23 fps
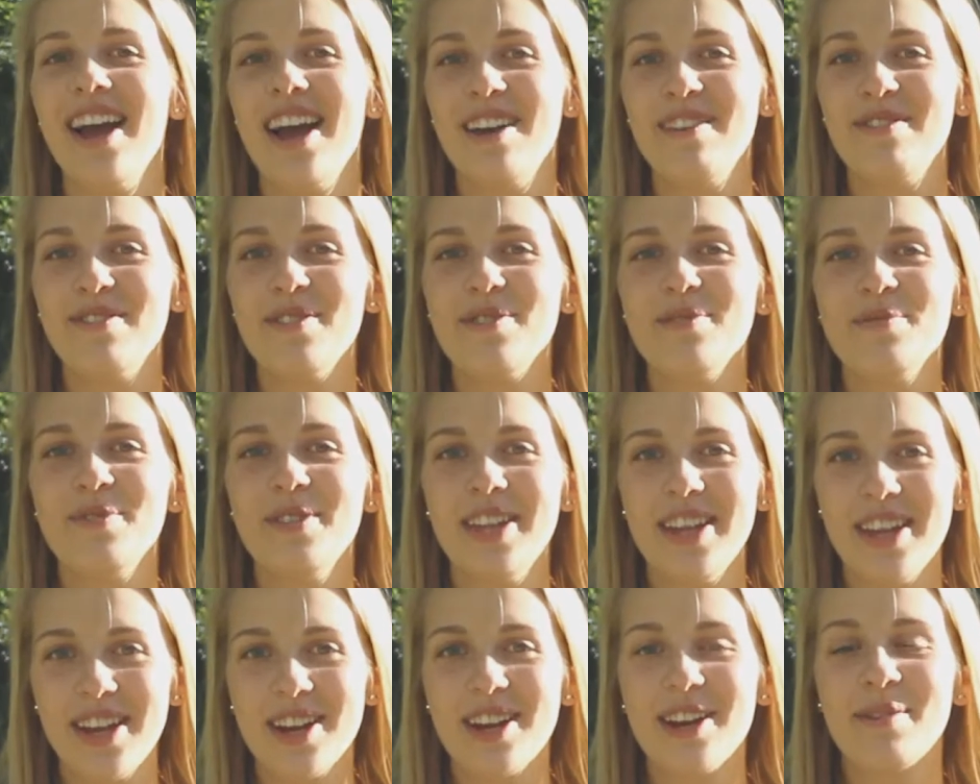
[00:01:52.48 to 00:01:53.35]
I feel
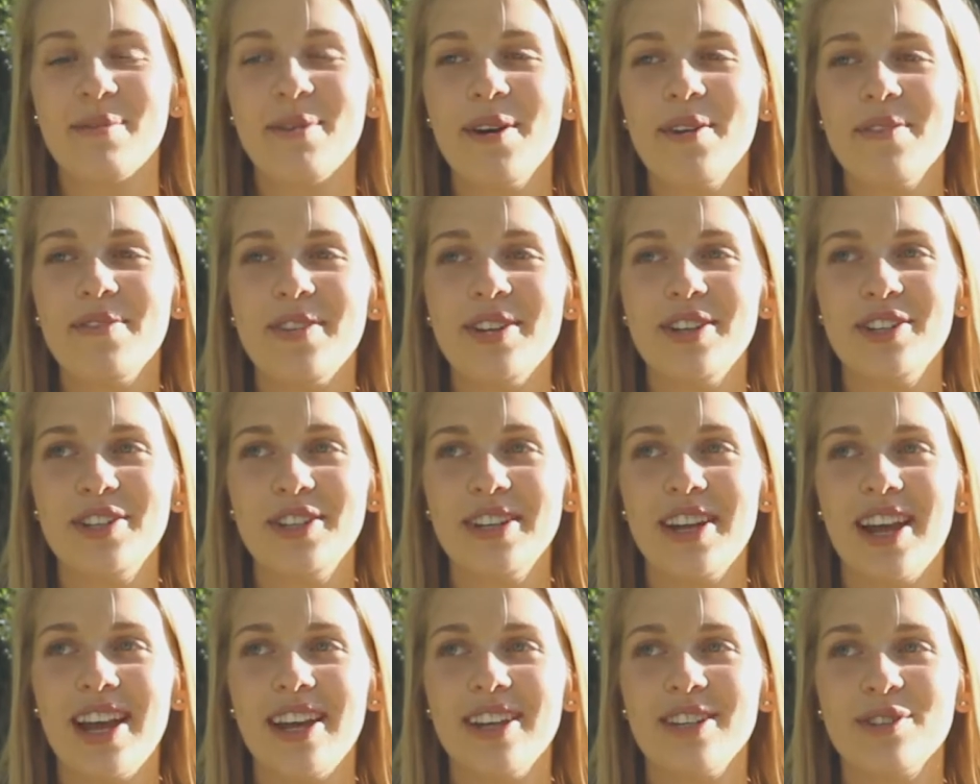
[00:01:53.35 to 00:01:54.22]
really good about
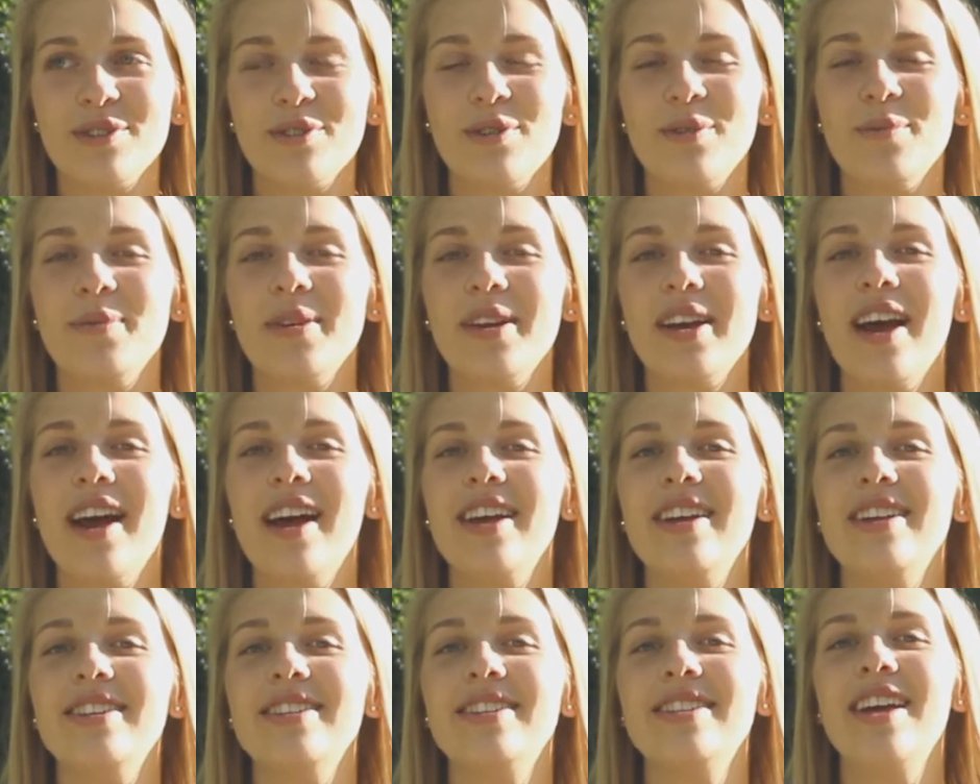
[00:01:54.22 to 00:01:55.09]
finishing high school
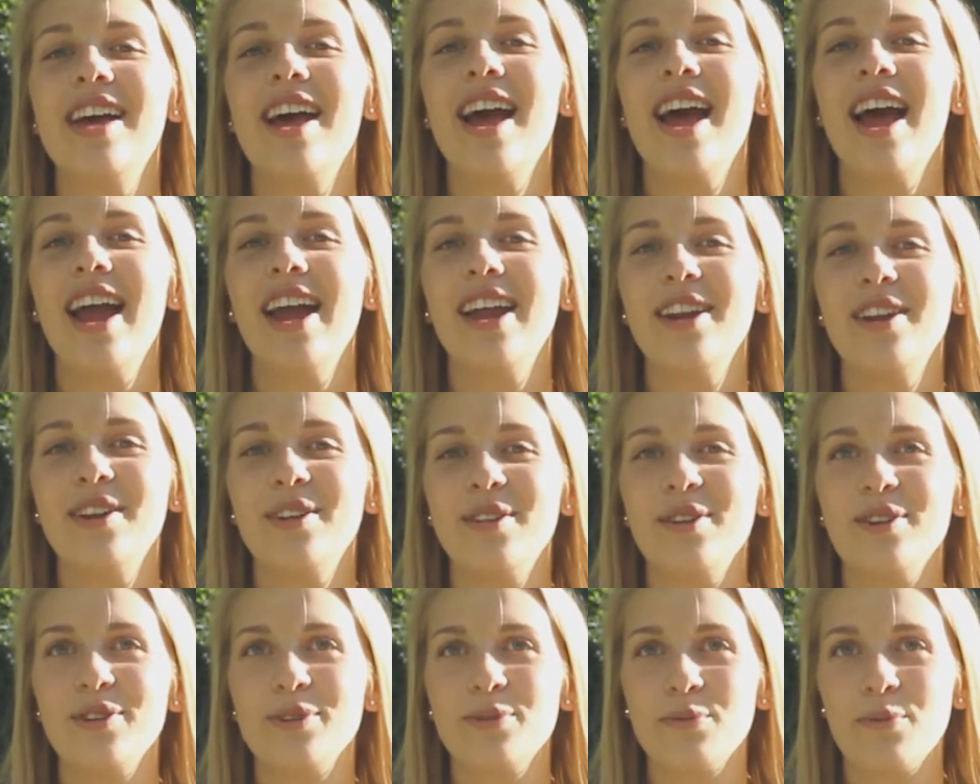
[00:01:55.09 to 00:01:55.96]
because I know
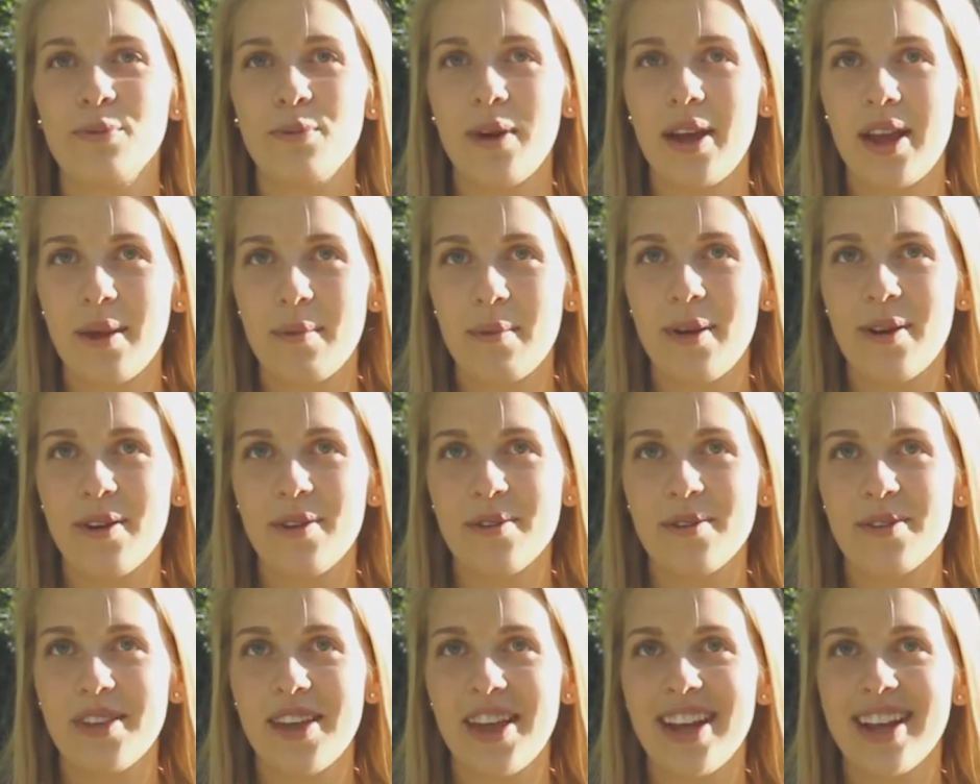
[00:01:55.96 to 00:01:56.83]
there's way better
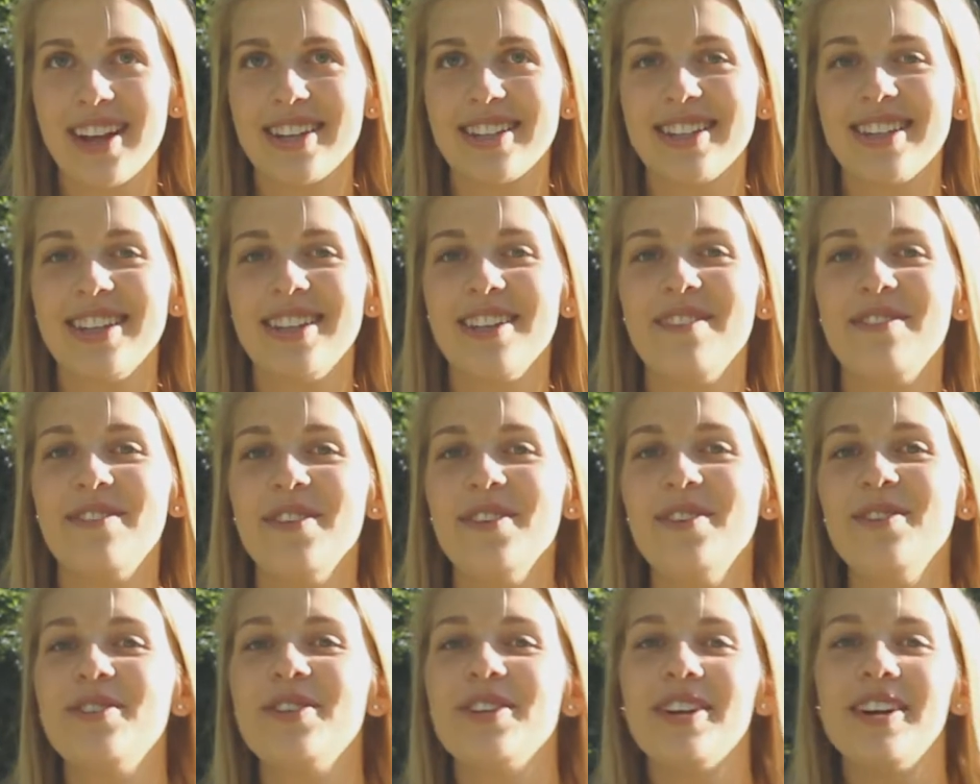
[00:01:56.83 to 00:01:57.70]
things in the
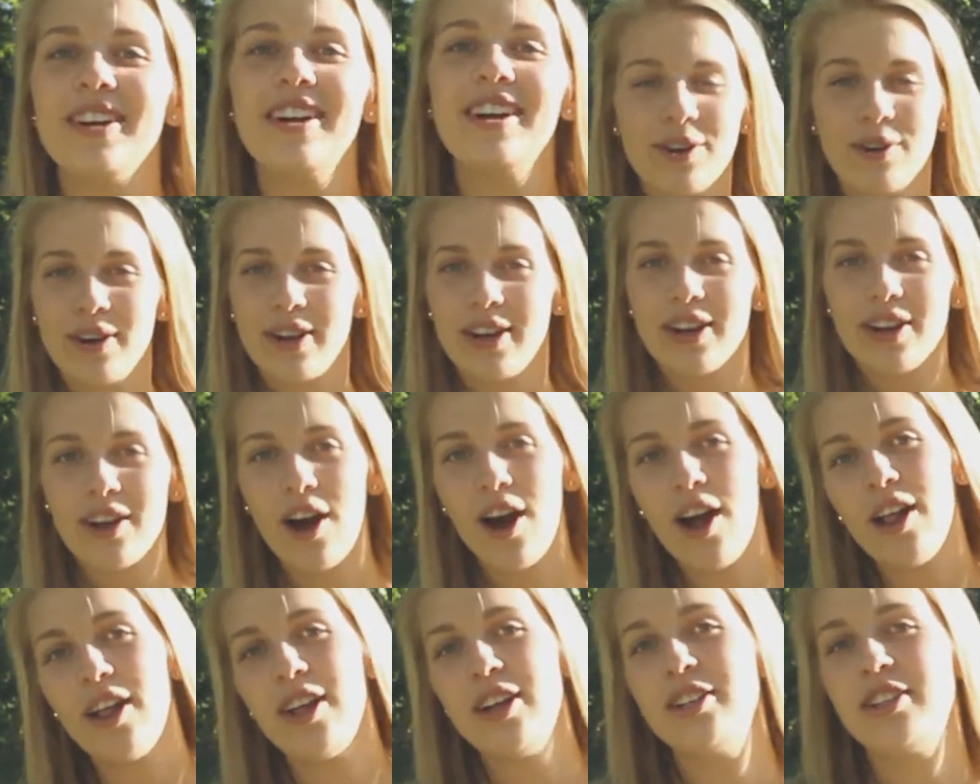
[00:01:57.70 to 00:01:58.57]
future. Going to
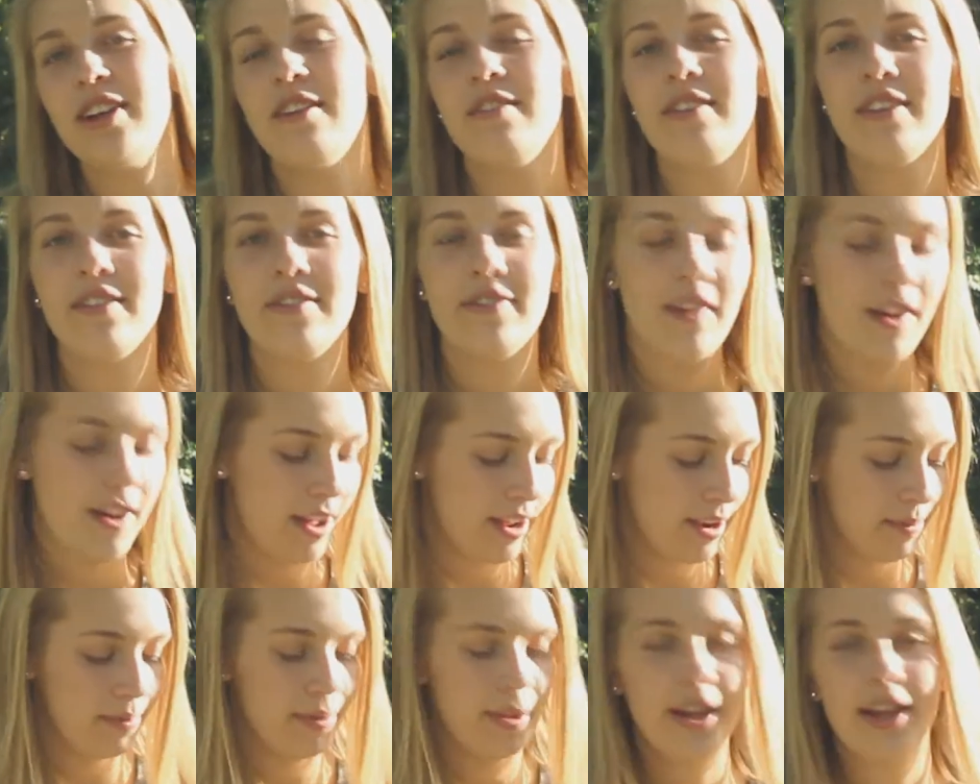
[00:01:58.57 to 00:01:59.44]
college, having
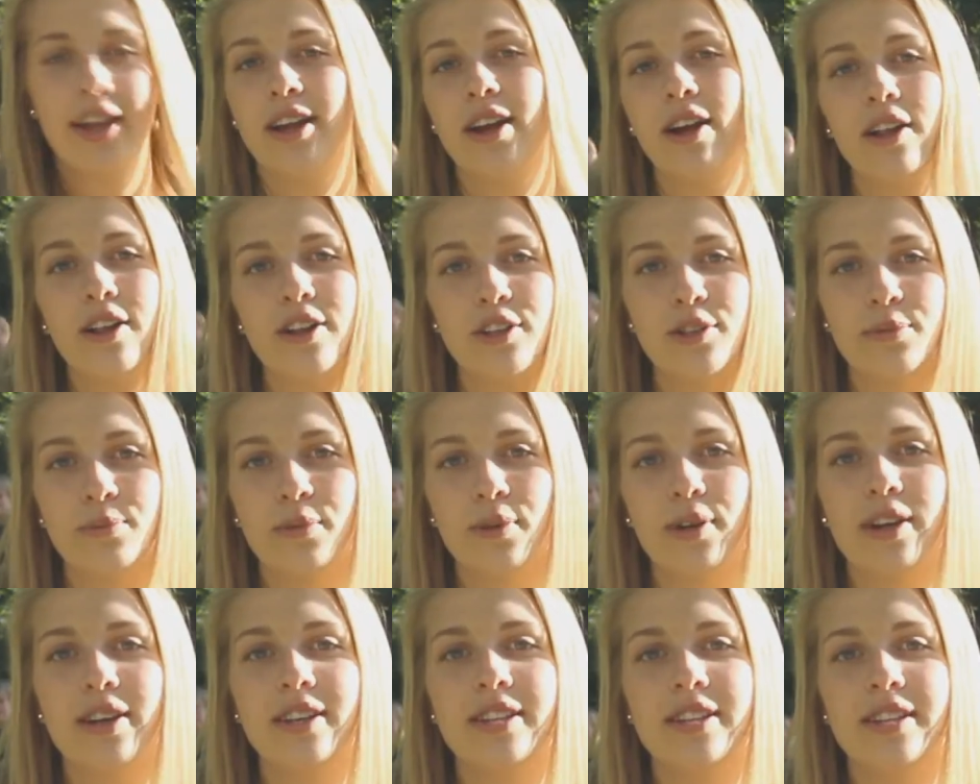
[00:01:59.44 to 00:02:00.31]
fun, playing college
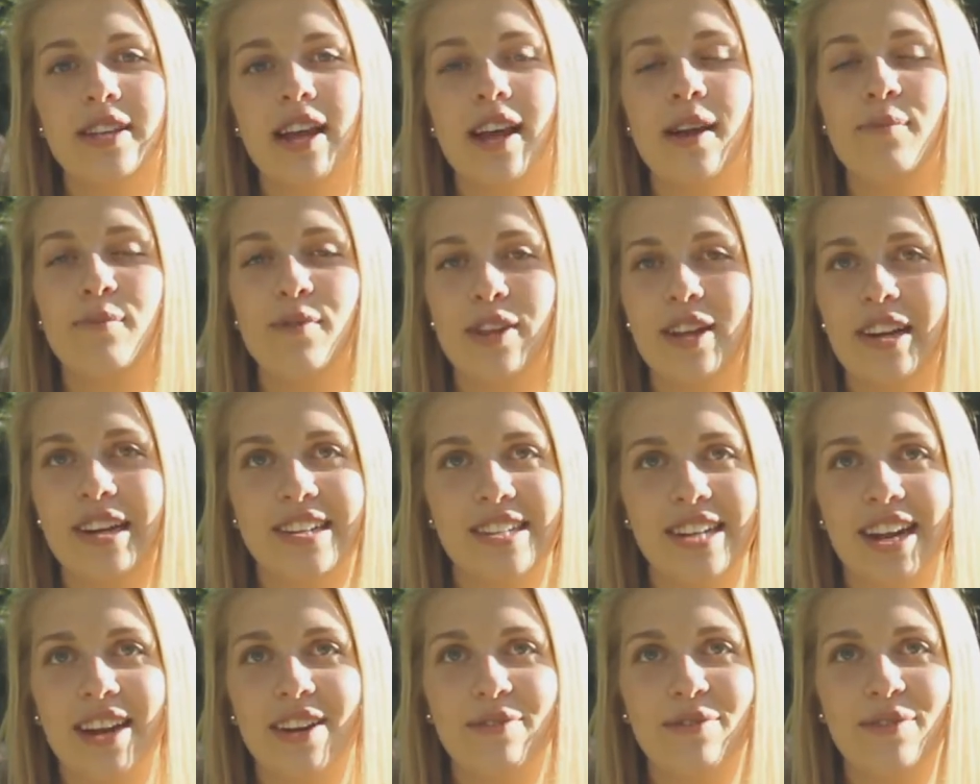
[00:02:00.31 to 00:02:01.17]
sports. I'm really
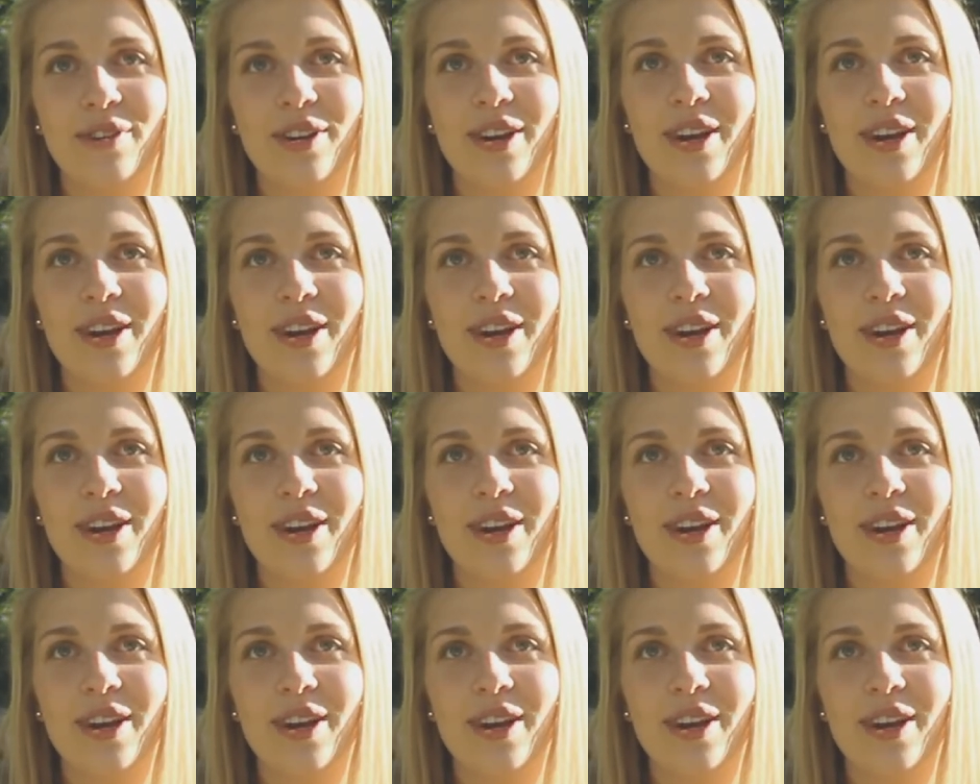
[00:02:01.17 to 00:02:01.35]
excited for